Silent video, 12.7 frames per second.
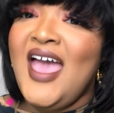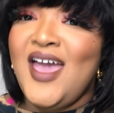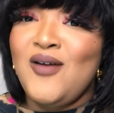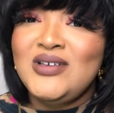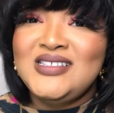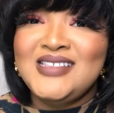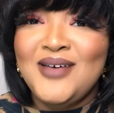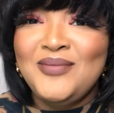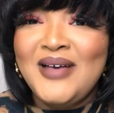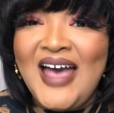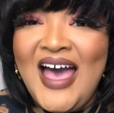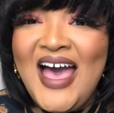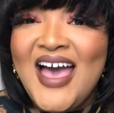Hey, what's up
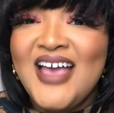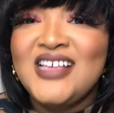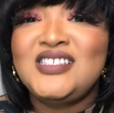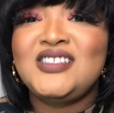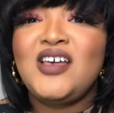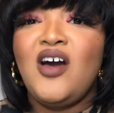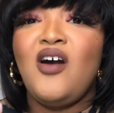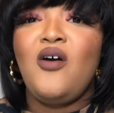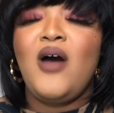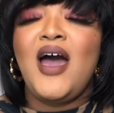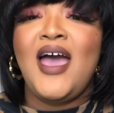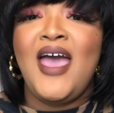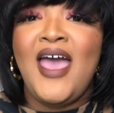guys? So
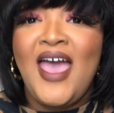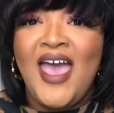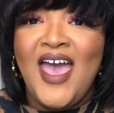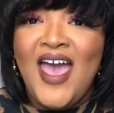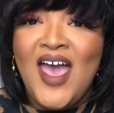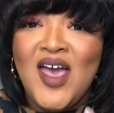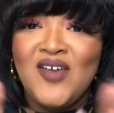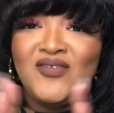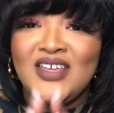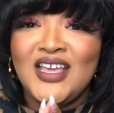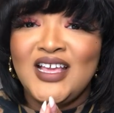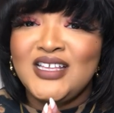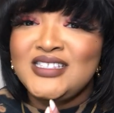I have
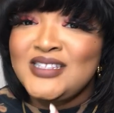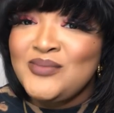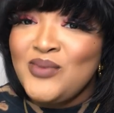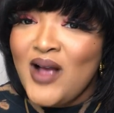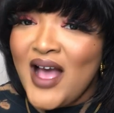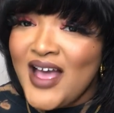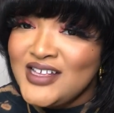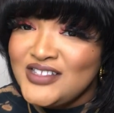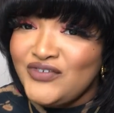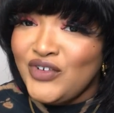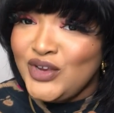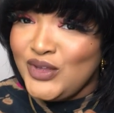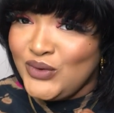a surprise
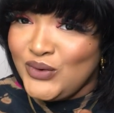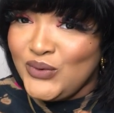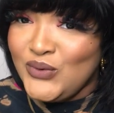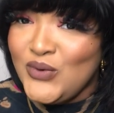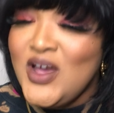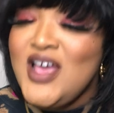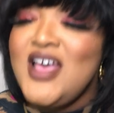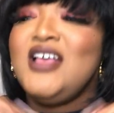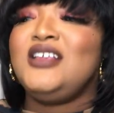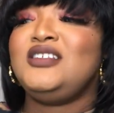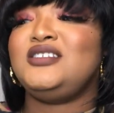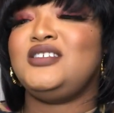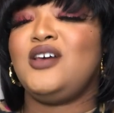for you.
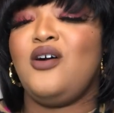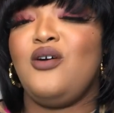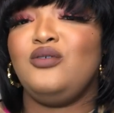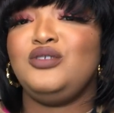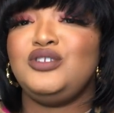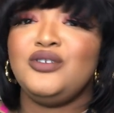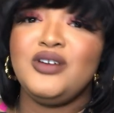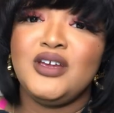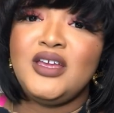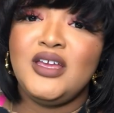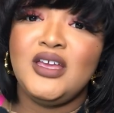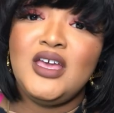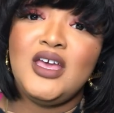So
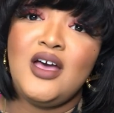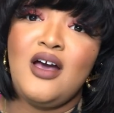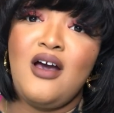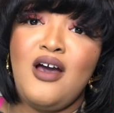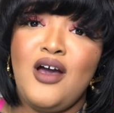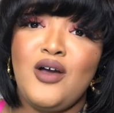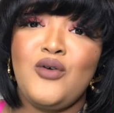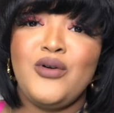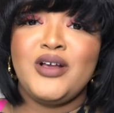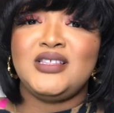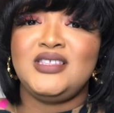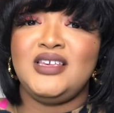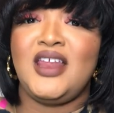during uh,
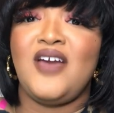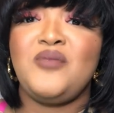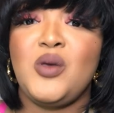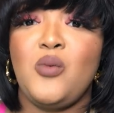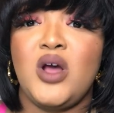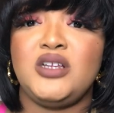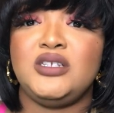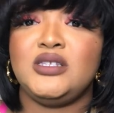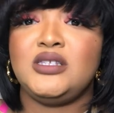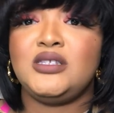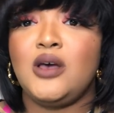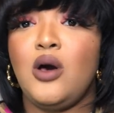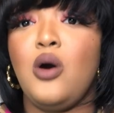quarantine, I've been watching
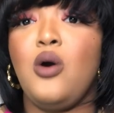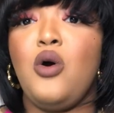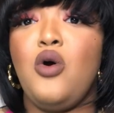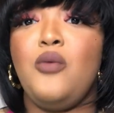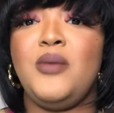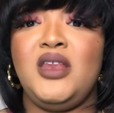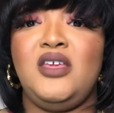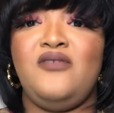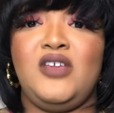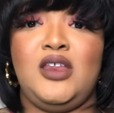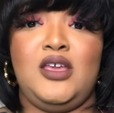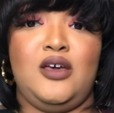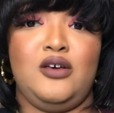so many
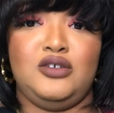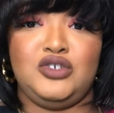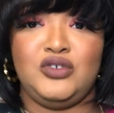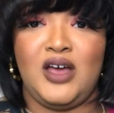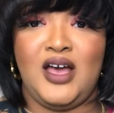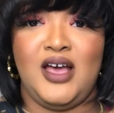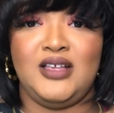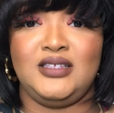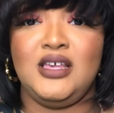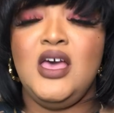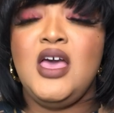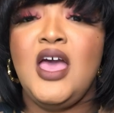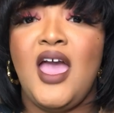videos, you guys.
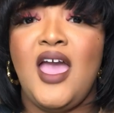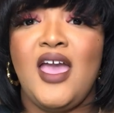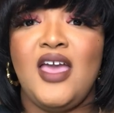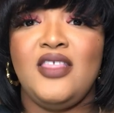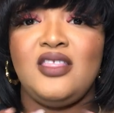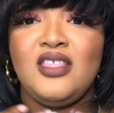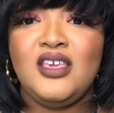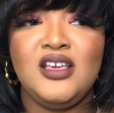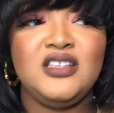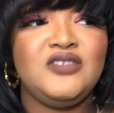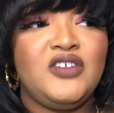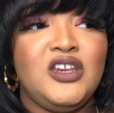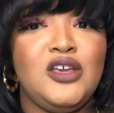And
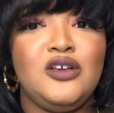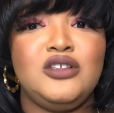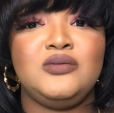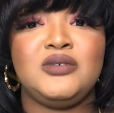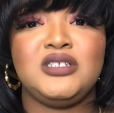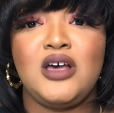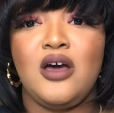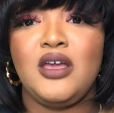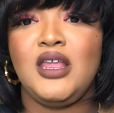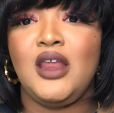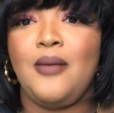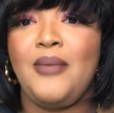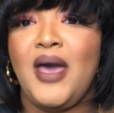these videos were
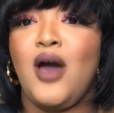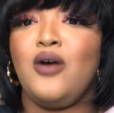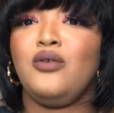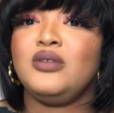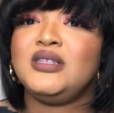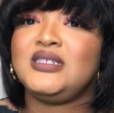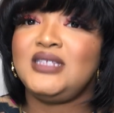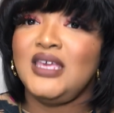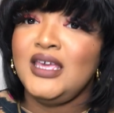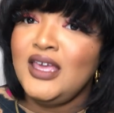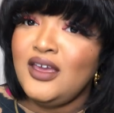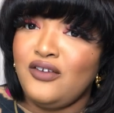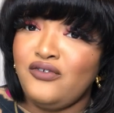talking about
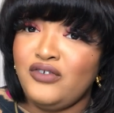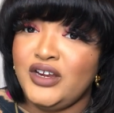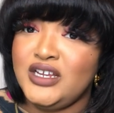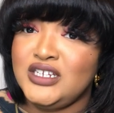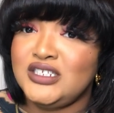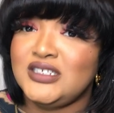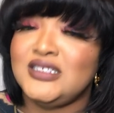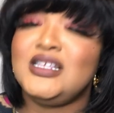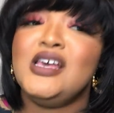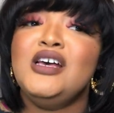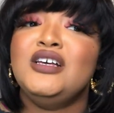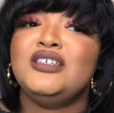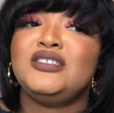skincare fridges.
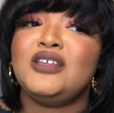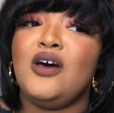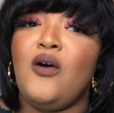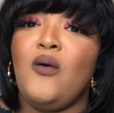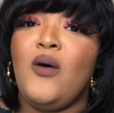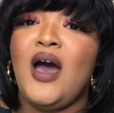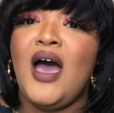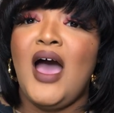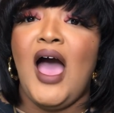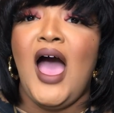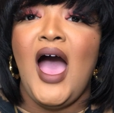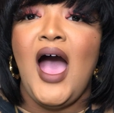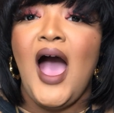So
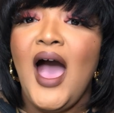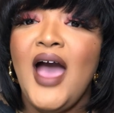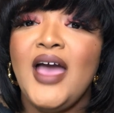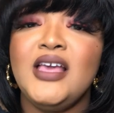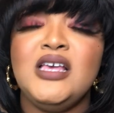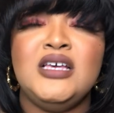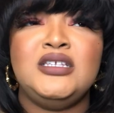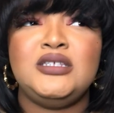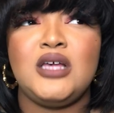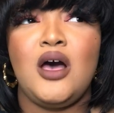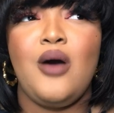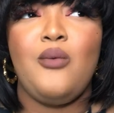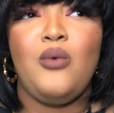I
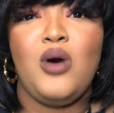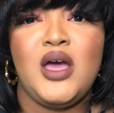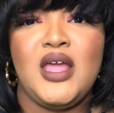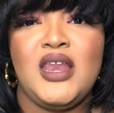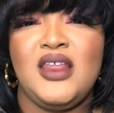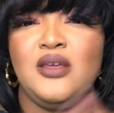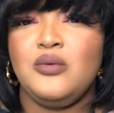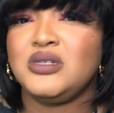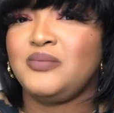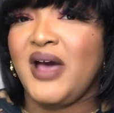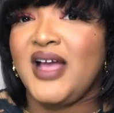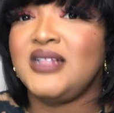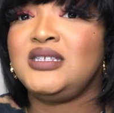saw one and it was
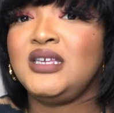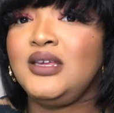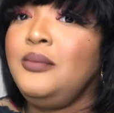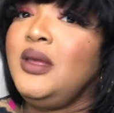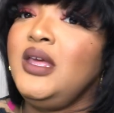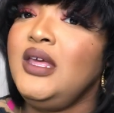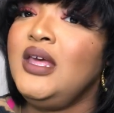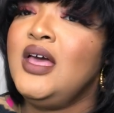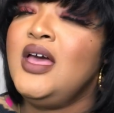by Teami.